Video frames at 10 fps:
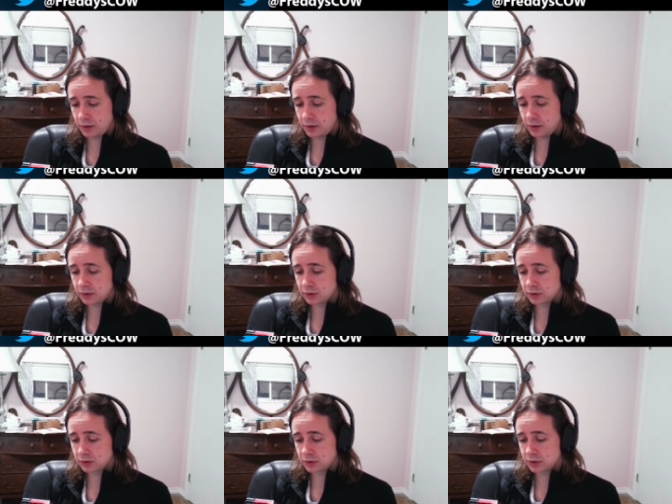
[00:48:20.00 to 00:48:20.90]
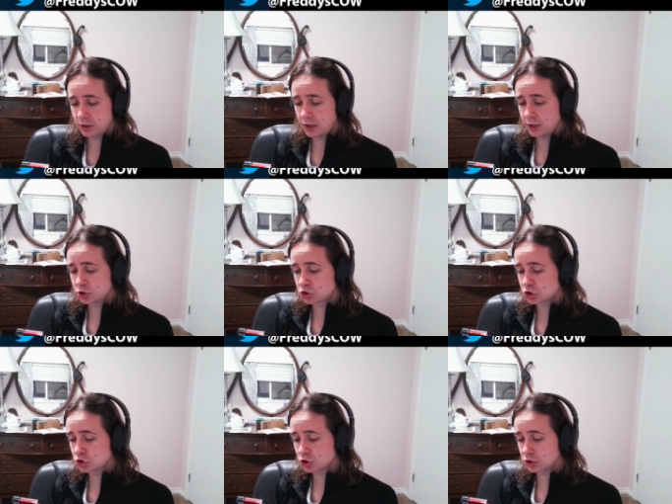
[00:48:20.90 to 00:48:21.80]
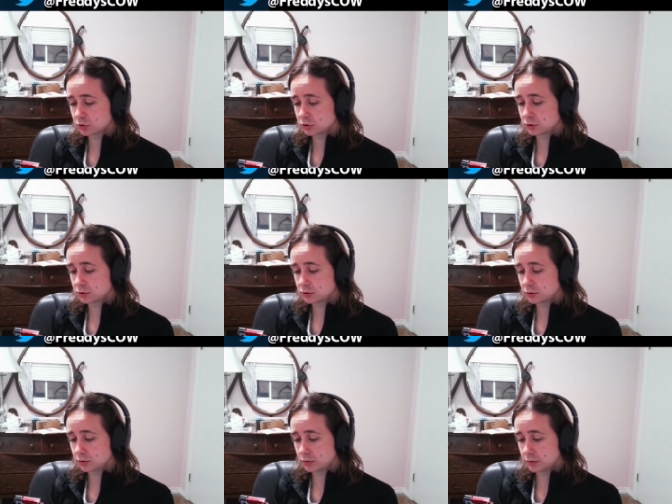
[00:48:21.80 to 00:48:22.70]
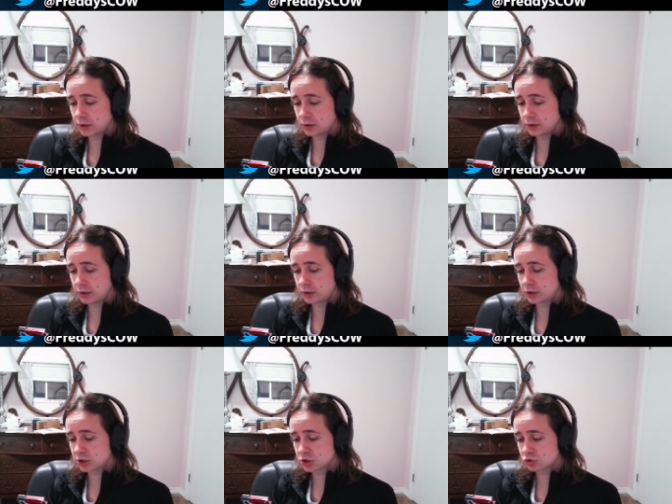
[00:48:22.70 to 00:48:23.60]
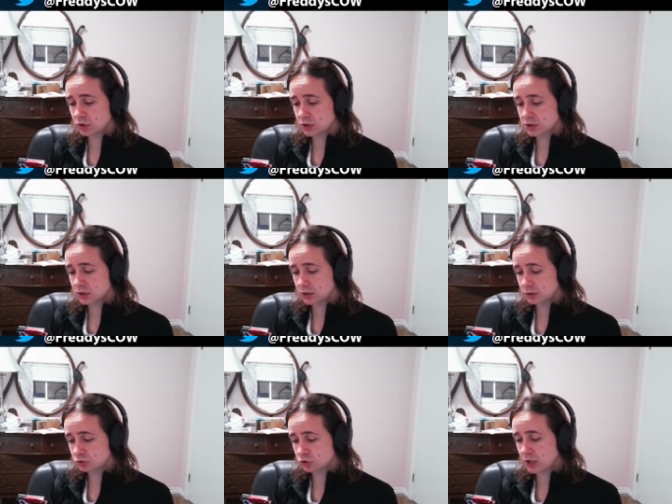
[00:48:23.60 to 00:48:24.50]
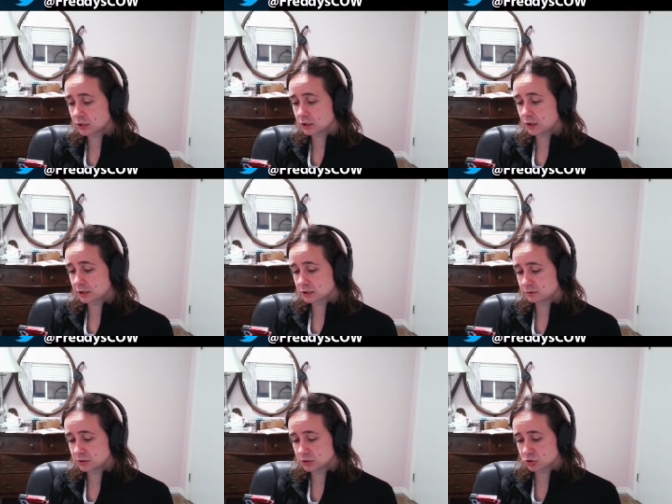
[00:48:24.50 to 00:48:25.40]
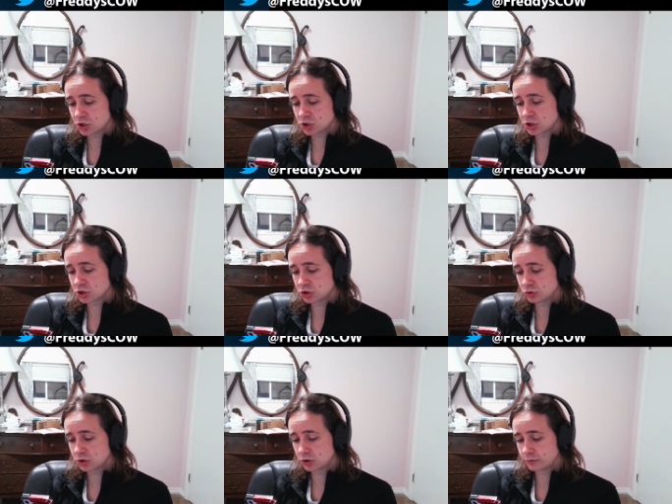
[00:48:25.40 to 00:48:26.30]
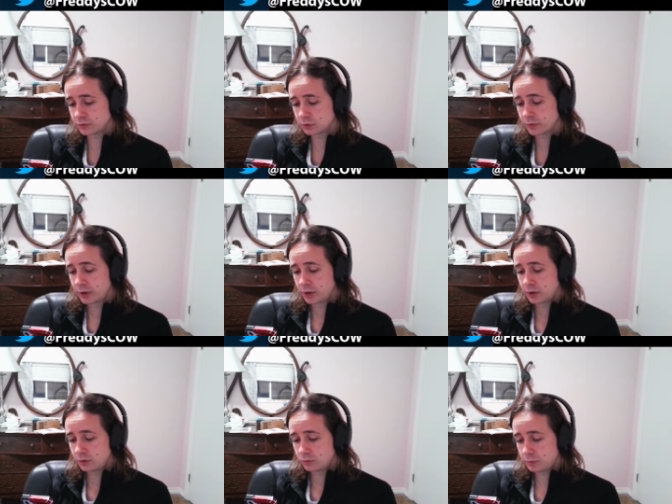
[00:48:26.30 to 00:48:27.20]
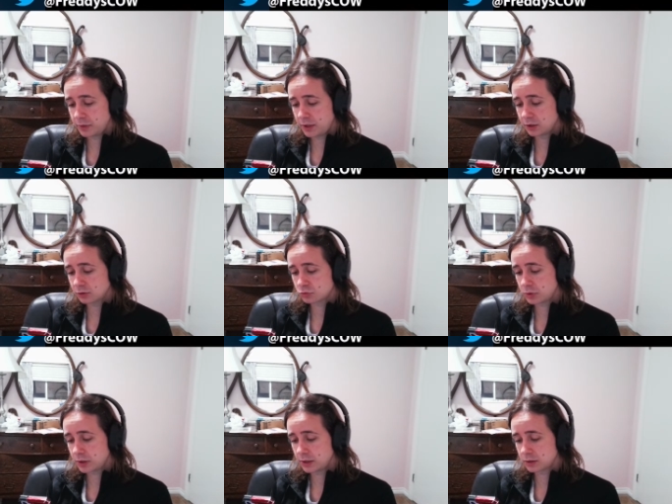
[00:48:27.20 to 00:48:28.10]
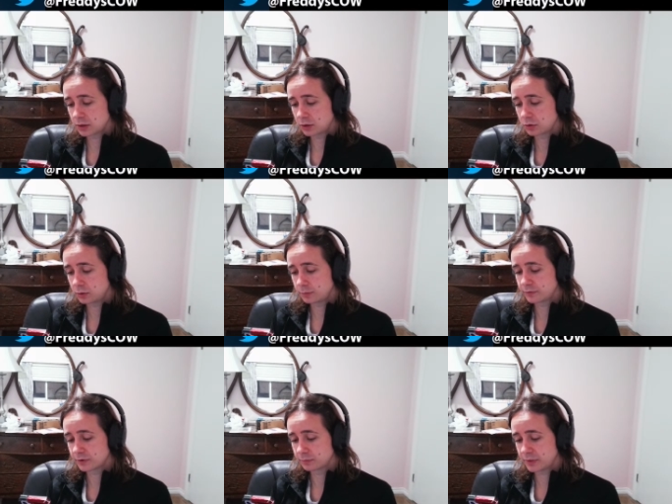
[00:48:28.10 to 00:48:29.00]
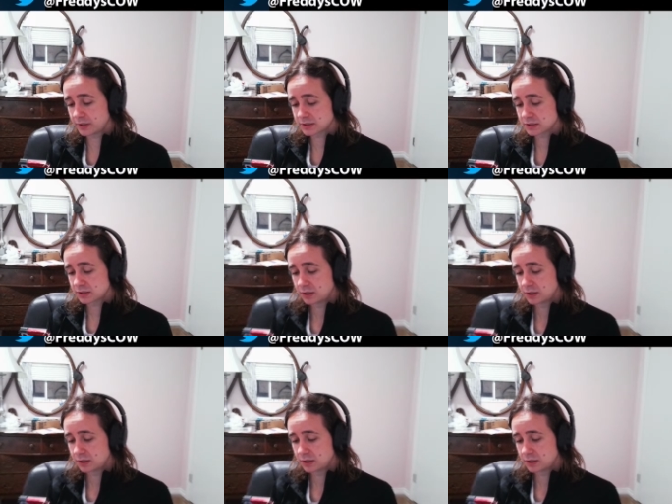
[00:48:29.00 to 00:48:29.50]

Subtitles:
Engage in distracting activities such as using your phone. Remain quiet and hope for the best.